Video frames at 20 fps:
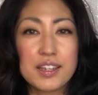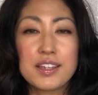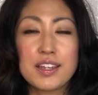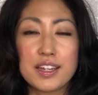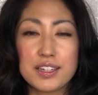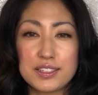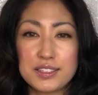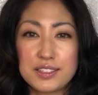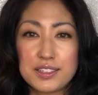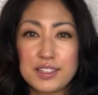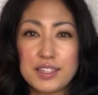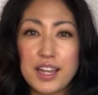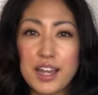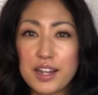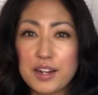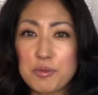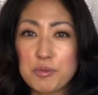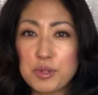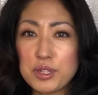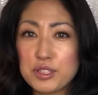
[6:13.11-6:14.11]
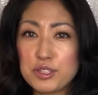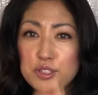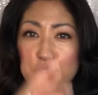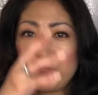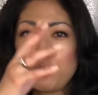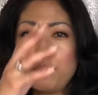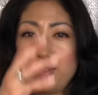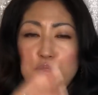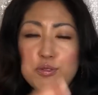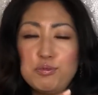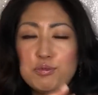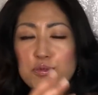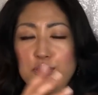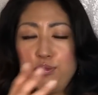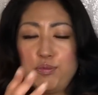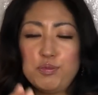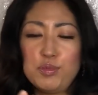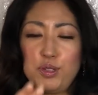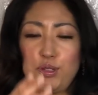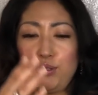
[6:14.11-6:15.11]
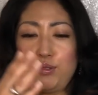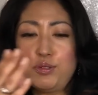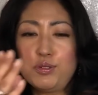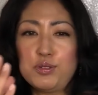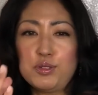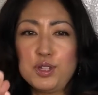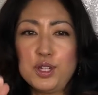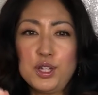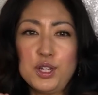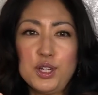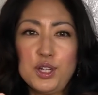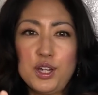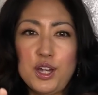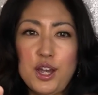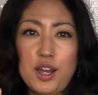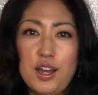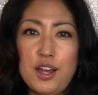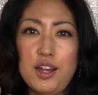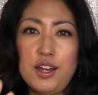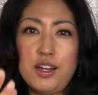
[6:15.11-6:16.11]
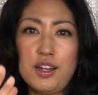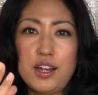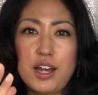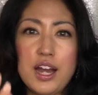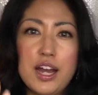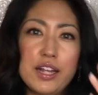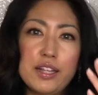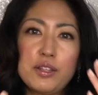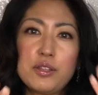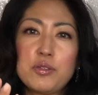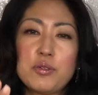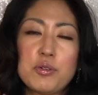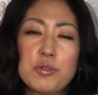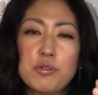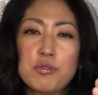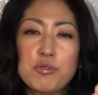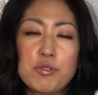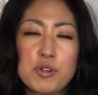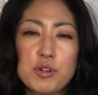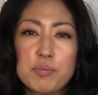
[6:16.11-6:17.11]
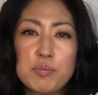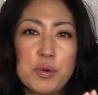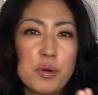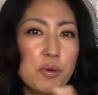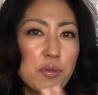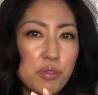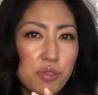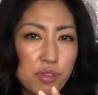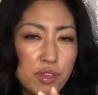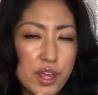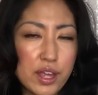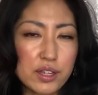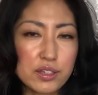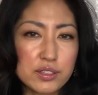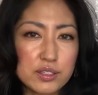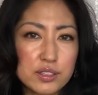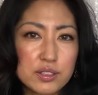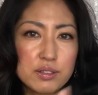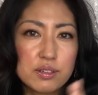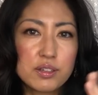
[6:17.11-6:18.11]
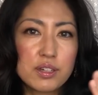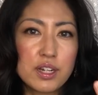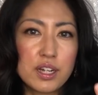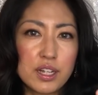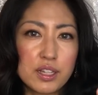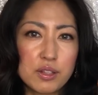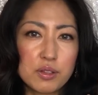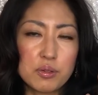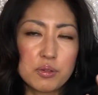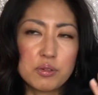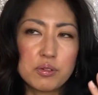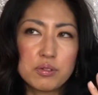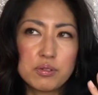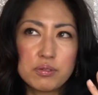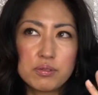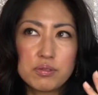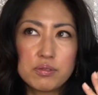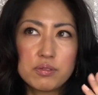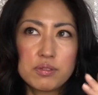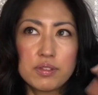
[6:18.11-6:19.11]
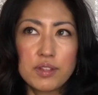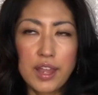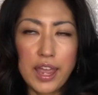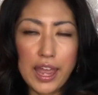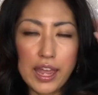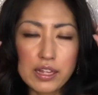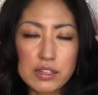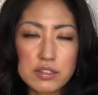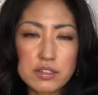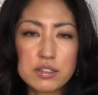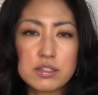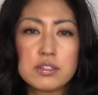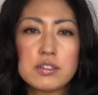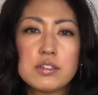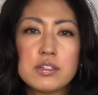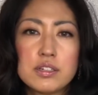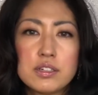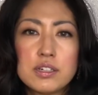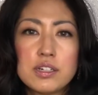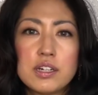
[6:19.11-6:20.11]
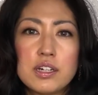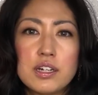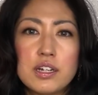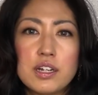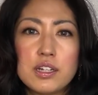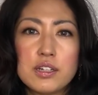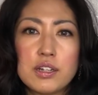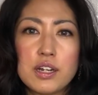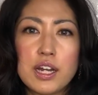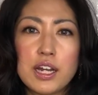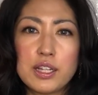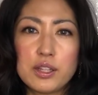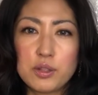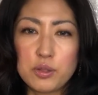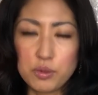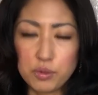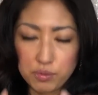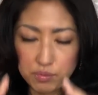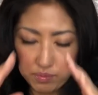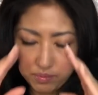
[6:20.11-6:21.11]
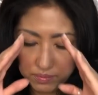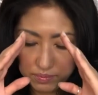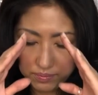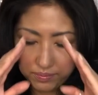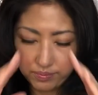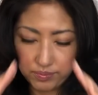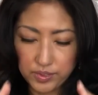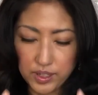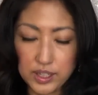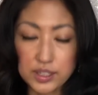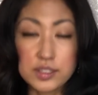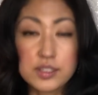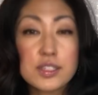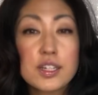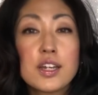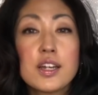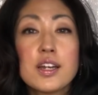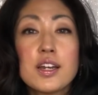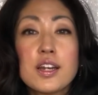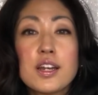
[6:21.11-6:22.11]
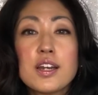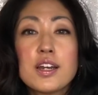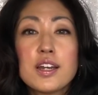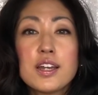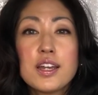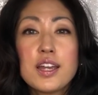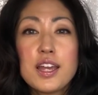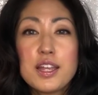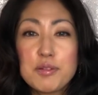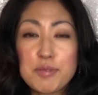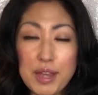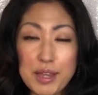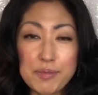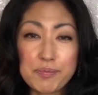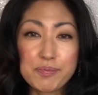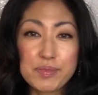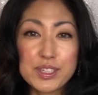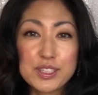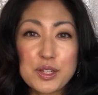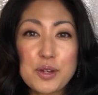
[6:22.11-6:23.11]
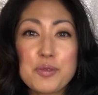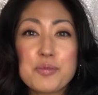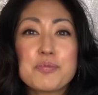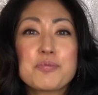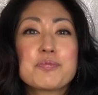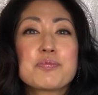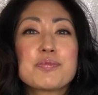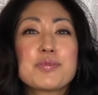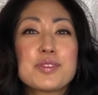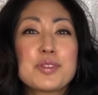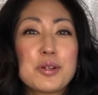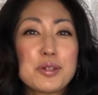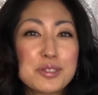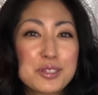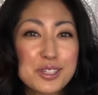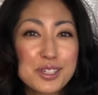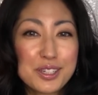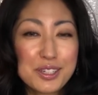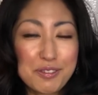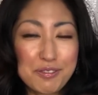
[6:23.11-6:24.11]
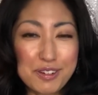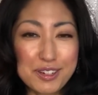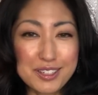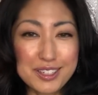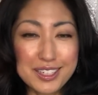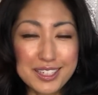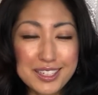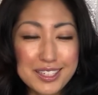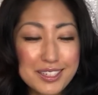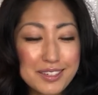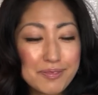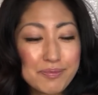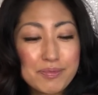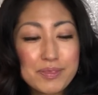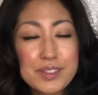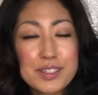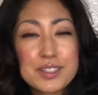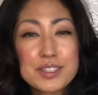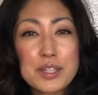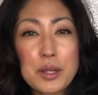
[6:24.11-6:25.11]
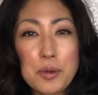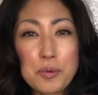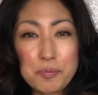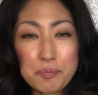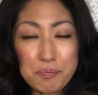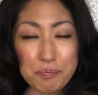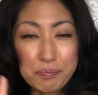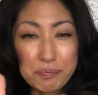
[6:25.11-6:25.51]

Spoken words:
Yes, and we just use hatto for both things. Hatto, hat, and hatto. Yes. Anyway, so those are the differences. So